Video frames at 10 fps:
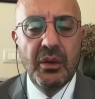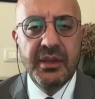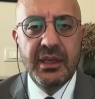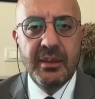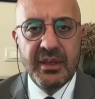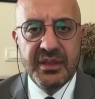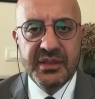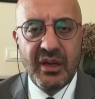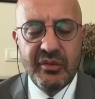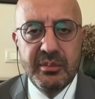You know, the
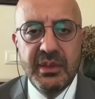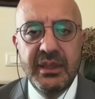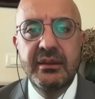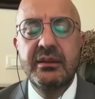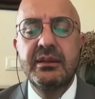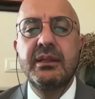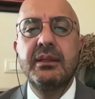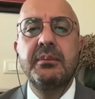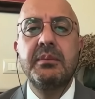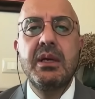Lebanese government
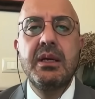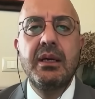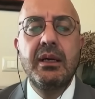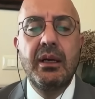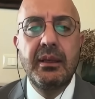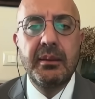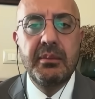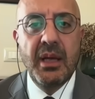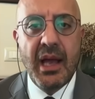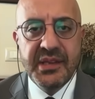uh,
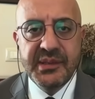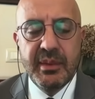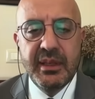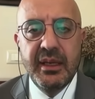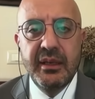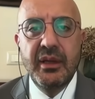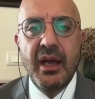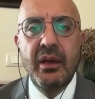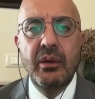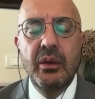uh, has been
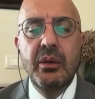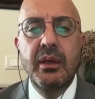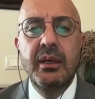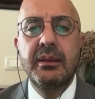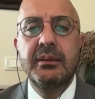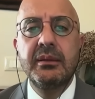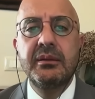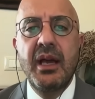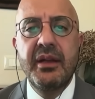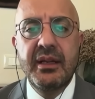in dialogue uh,
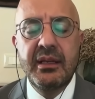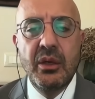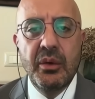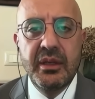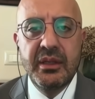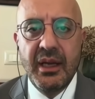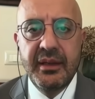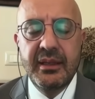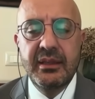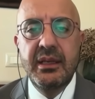directly or
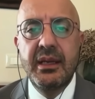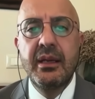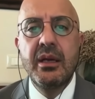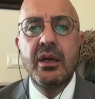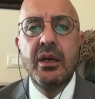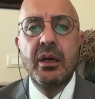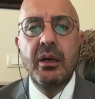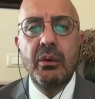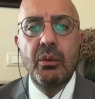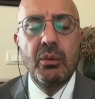indirectly
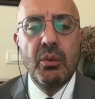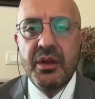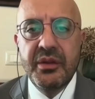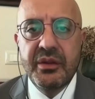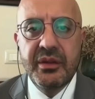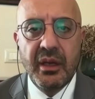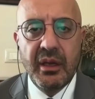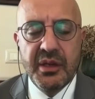uh, with